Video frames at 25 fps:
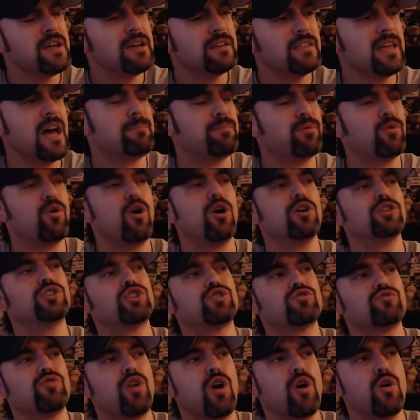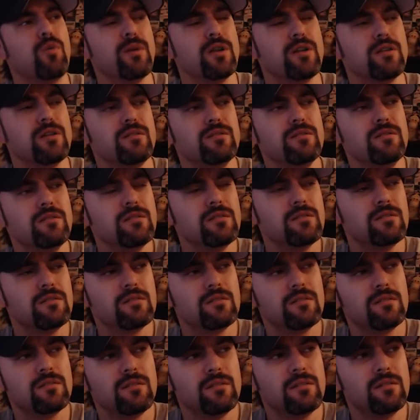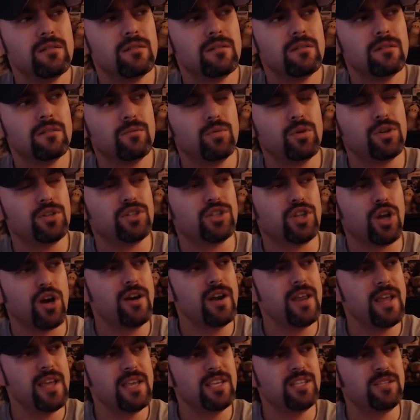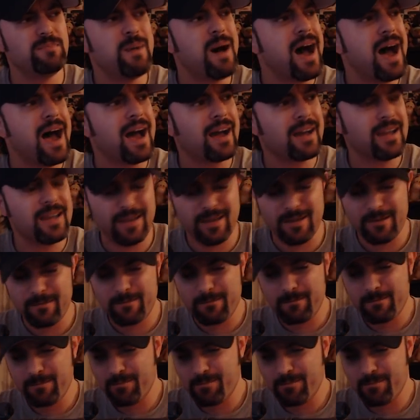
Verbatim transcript: that Braun Strowman would turn his back